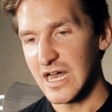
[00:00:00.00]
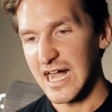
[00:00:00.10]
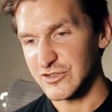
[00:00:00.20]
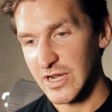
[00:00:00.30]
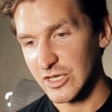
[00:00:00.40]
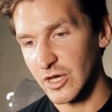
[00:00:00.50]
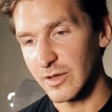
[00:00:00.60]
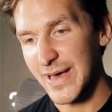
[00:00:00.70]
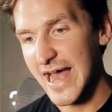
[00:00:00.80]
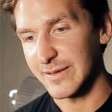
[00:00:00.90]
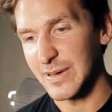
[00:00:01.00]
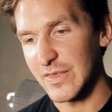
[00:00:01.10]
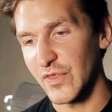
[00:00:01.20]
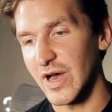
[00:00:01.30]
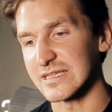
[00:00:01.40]
I try to call back my
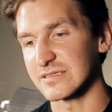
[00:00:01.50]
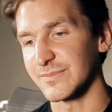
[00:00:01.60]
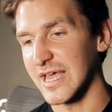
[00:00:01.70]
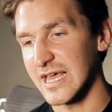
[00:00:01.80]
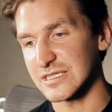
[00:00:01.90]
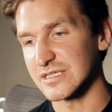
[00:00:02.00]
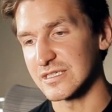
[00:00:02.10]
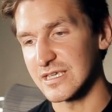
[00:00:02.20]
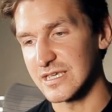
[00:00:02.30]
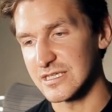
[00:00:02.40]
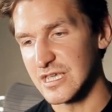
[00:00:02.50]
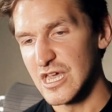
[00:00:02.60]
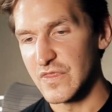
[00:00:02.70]
thoughts, my ecstasies,